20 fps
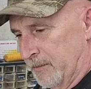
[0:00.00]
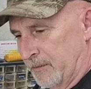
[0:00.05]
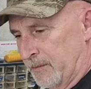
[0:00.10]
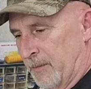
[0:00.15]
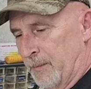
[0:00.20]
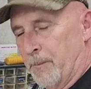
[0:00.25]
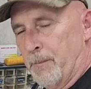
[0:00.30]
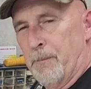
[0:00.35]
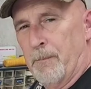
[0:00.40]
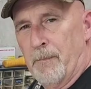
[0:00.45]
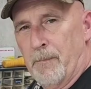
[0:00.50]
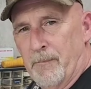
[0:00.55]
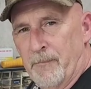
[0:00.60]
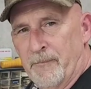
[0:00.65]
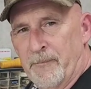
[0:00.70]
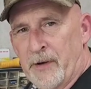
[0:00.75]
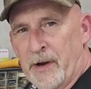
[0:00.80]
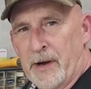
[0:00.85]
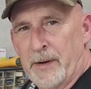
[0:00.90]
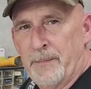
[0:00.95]
some
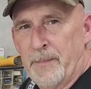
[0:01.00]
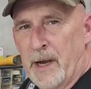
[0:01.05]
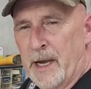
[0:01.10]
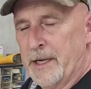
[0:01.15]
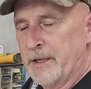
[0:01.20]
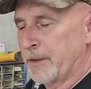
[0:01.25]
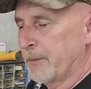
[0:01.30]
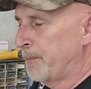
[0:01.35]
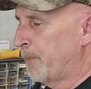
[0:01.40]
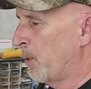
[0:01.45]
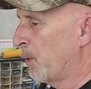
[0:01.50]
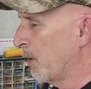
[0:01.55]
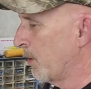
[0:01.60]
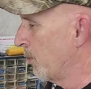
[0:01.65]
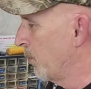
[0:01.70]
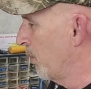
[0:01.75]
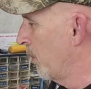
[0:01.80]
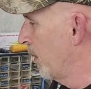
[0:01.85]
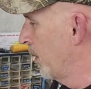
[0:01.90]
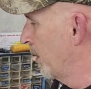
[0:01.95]
very minor
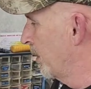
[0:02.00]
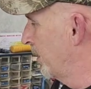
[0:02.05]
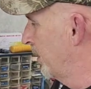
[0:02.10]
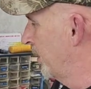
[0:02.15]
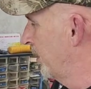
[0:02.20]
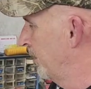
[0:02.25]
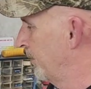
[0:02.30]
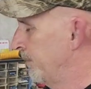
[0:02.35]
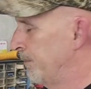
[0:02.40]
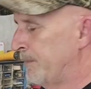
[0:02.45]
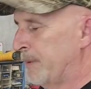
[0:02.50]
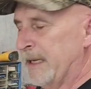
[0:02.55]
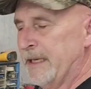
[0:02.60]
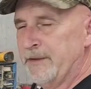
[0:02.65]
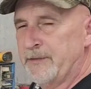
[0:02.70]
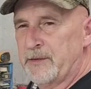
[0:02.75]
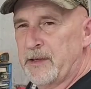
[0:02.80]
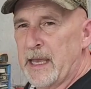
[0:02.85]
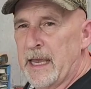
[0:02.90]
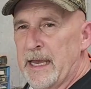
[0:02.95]
port work,
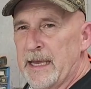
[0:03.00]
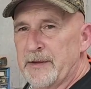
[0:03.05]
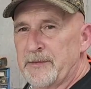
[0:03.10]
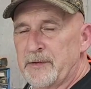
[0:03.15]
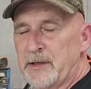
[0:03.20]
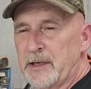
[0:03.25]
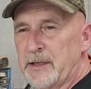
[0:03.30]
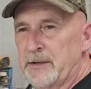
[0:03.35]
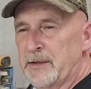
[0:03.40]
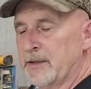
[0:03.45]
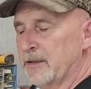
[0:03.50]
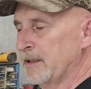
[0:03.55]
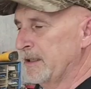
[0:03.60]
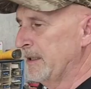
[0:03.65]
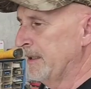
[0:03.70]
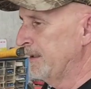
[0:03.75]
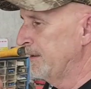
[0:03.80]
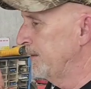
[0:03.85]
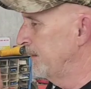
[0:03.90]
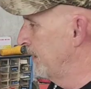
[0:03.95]
base gasket
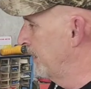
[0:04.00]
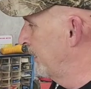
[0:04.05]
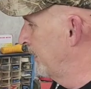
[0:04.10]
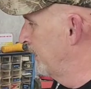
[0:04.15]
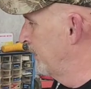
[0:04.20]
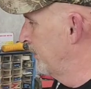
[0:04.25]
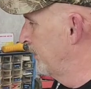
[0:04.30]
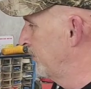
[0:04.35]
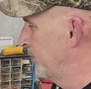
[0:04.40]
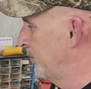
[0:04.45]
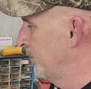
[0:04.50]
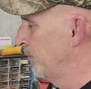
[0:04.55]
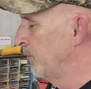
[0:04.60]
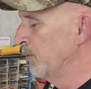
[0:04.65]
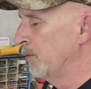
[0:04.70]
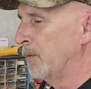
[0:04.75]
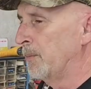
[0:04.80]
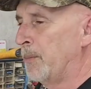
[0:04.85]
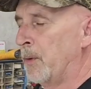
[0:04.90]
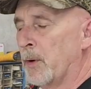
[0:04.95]
delete, and a
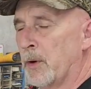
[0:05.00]
dual